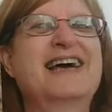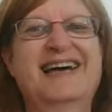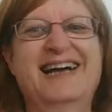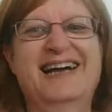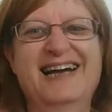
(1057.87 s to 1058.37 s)

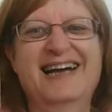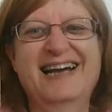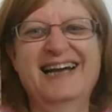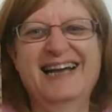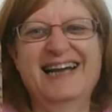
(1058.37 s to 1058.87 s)

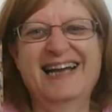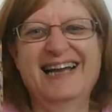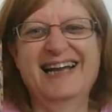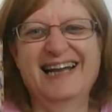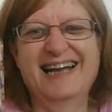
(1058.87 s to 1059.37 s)

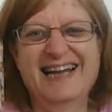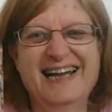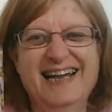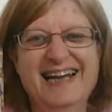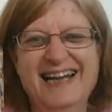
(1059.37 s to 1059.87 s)
Nothing is said.